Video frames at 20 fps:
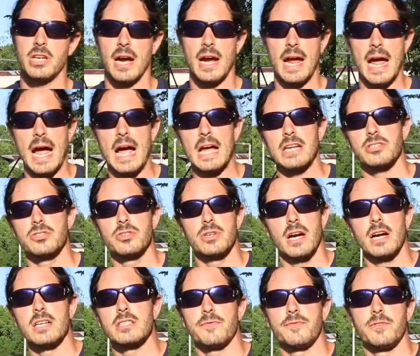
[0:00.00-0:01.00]
I asked you
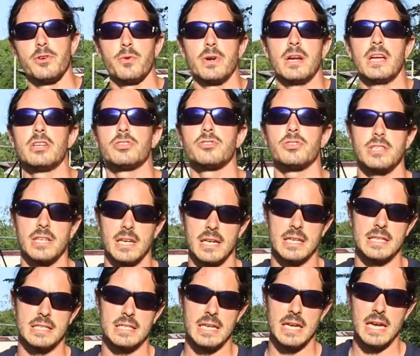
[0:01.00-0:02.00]
guys if you were interested
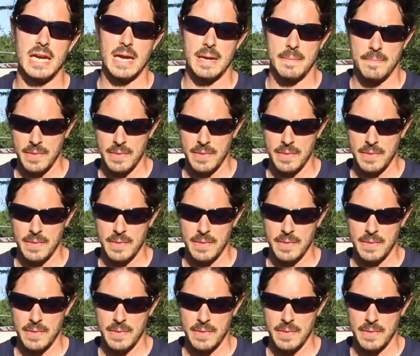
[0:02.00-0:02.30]
in seeing